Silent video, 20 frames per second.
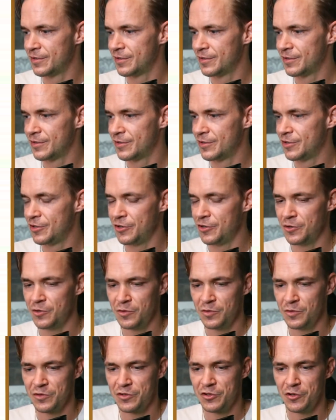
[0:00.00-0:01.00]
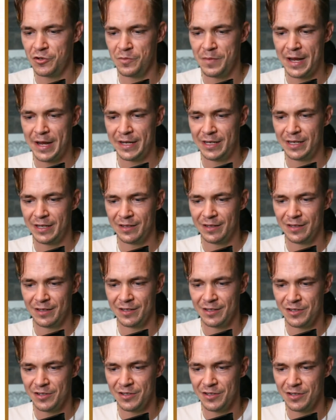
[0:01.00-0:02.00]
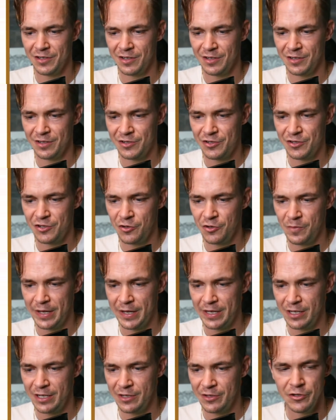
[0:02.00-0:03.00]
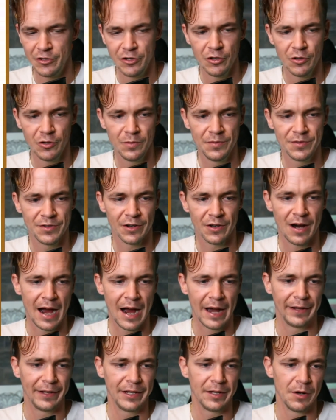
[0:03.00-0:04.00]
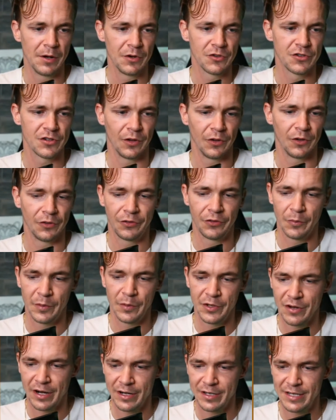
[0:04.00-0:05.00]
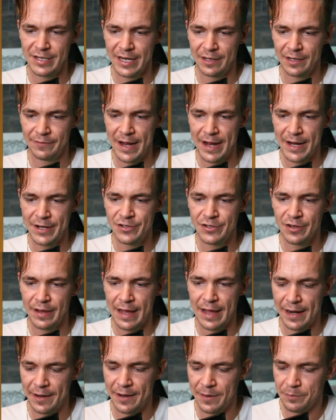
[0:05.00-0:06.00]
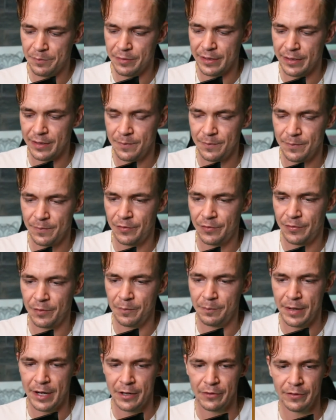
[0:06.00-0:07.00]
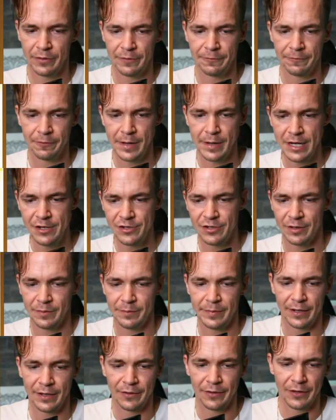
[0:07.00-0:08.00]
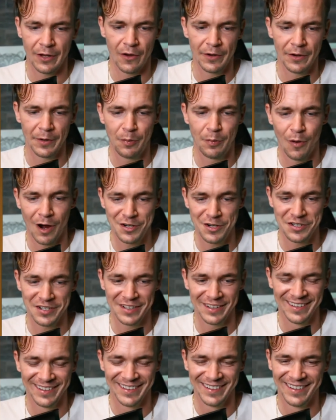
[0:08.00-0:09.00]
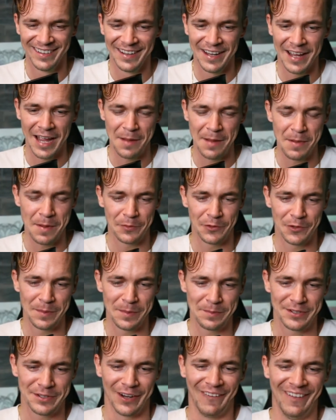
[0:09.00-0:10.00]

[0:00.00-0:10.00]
too many noobs are highly emotional. So we try to take advantage of that and bring them some better information, because they all end up watching Crypto.